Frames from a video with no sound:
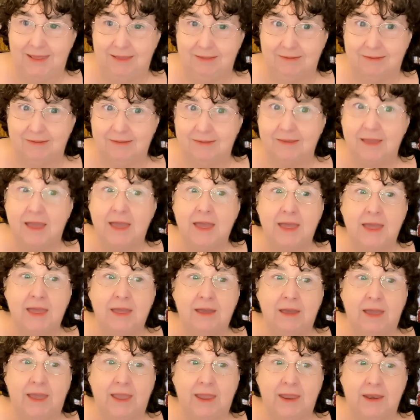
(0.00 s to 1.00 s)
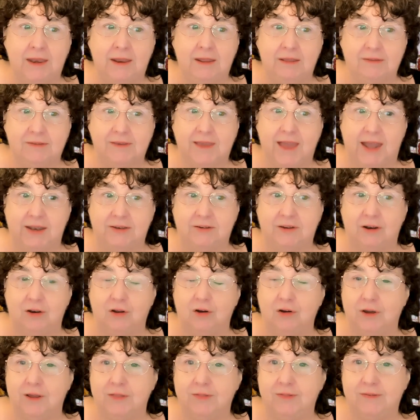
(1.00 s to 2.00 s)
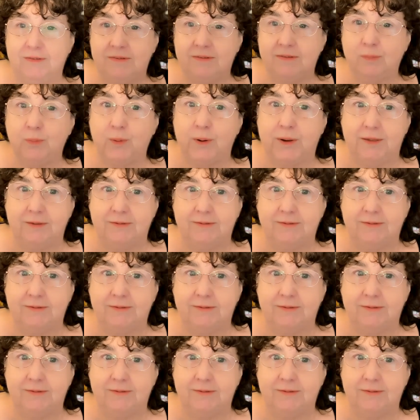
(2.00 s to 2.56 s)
his catalogue. And this is what he